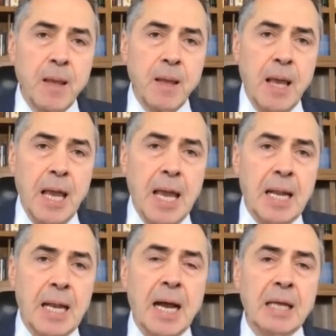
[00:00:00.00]

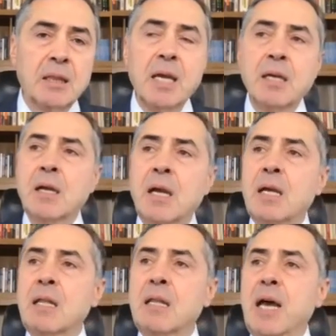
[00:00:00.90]
And I think
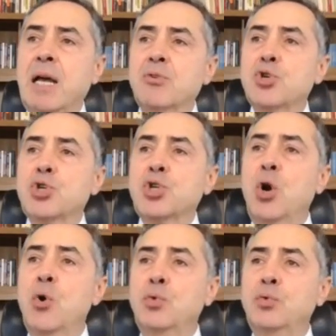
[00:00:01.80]
that
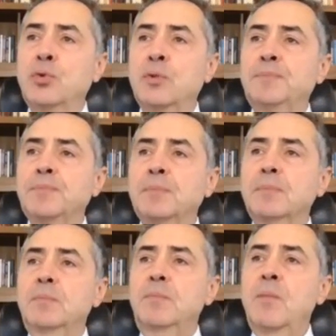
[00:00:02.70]
showed
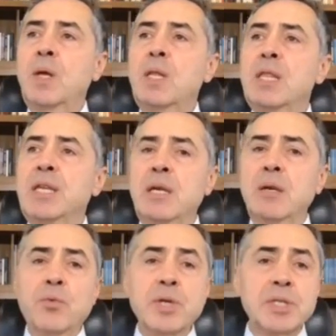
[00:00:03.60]

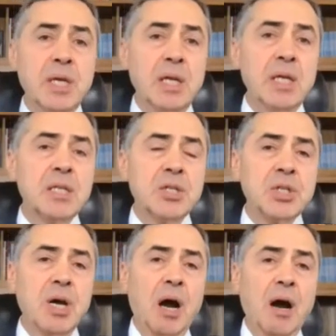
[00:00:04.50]
the
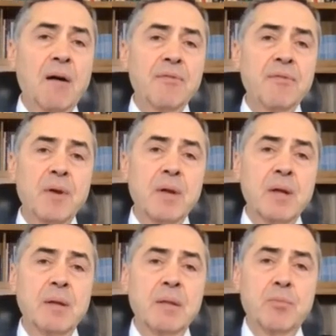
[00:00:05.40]
resilience of
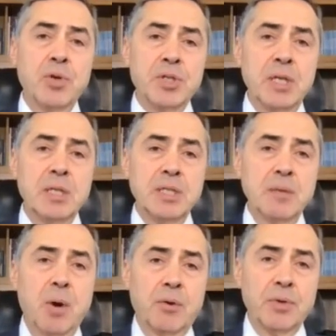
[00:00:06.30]
Brazilian
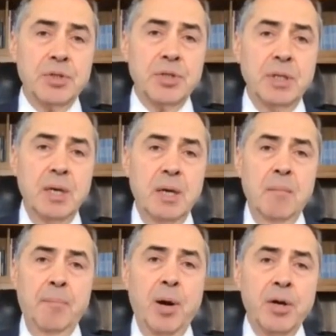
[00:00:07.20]
democracy.
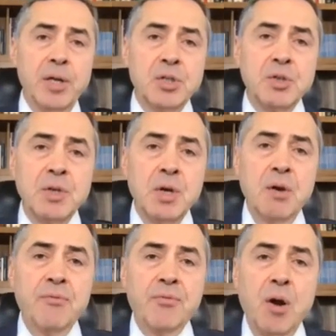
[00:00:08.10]
Parties
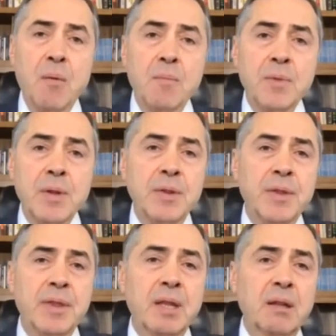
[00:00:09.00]
from
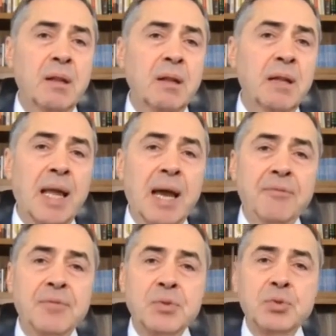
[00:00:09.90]
the
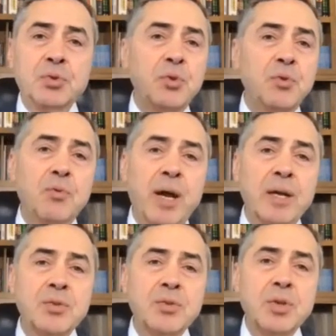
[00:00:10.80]
left to the
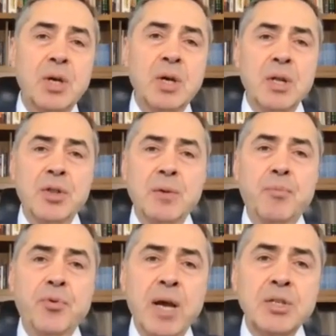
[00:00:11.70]
right, the
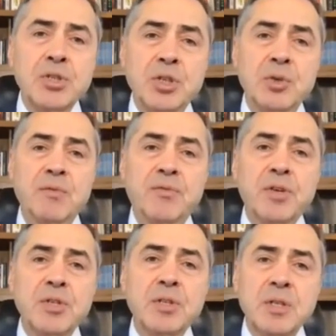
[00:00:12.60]
press, the
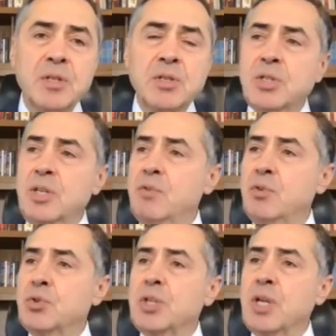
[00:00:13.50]
universities, civil
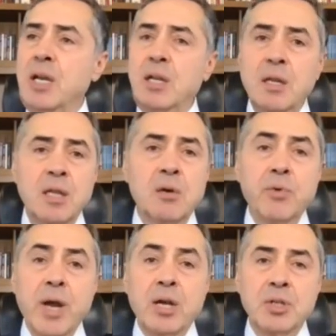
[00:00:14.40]
society, the
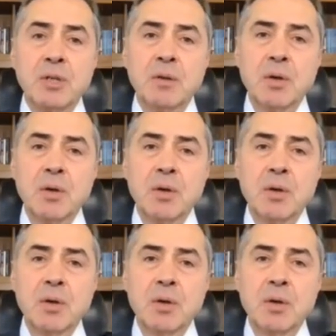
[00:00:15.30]
reaction